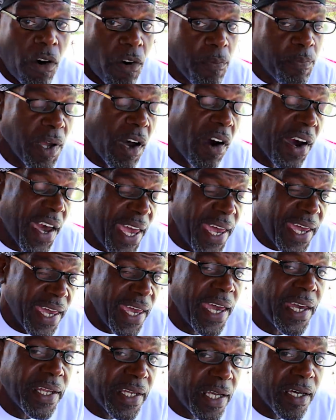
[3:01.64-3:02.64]
all been head
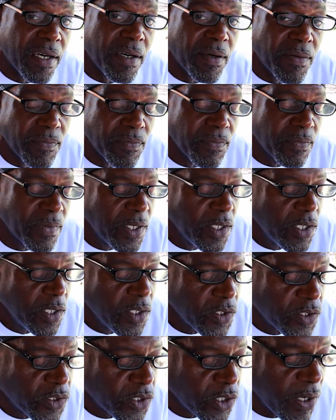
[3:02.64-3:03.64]
head up.
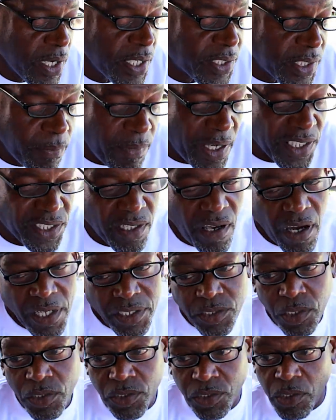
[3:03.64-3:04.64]
So each time I saw
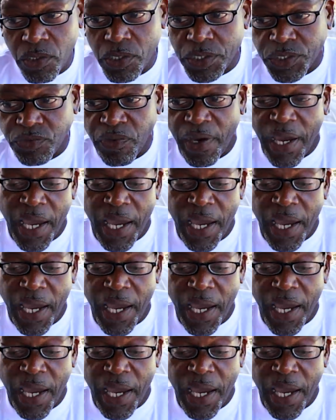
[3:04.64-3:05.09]
two dudes